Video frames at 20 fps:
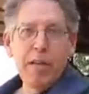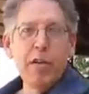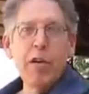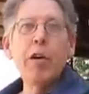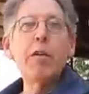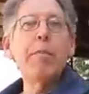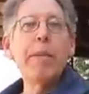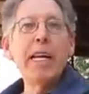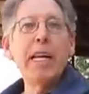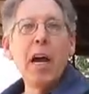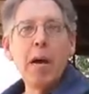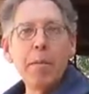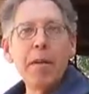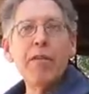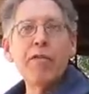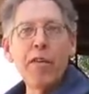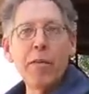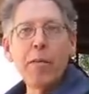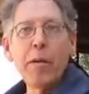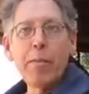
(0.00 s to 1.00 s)
could be
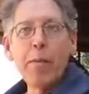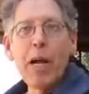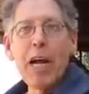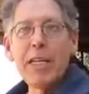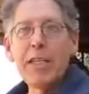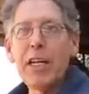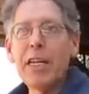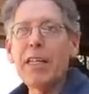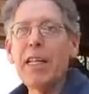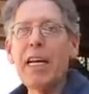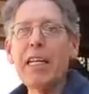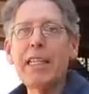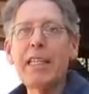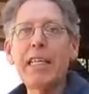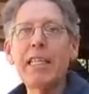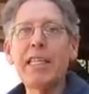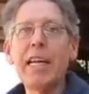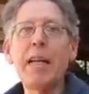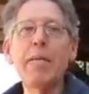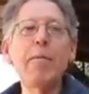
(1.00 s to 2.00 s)
coming from a project like
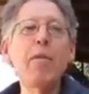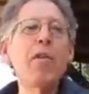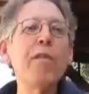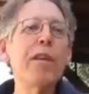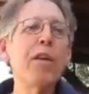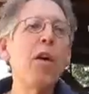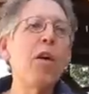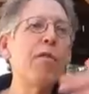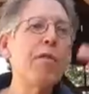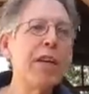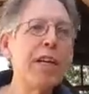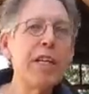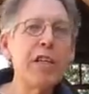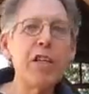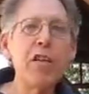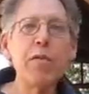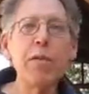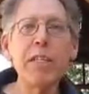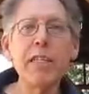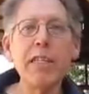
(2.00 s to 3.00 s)
this and move it over
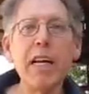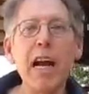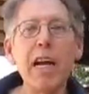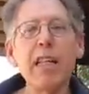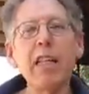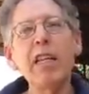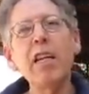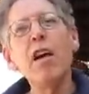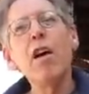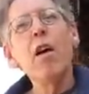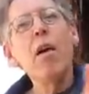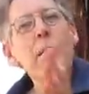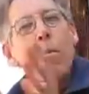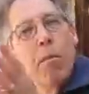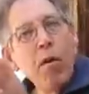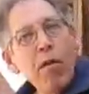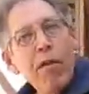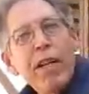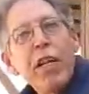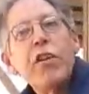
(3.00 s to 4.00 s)
into recycling,
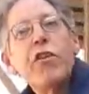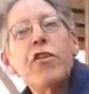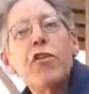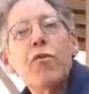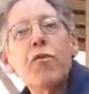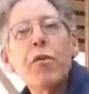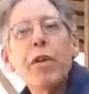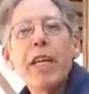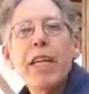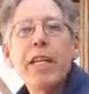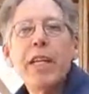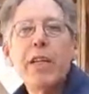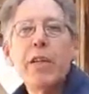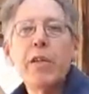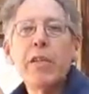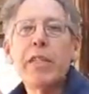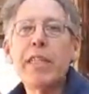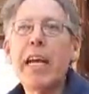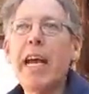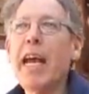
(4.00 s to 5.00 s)
move it into
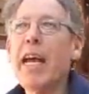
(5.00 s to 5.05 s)
reuse.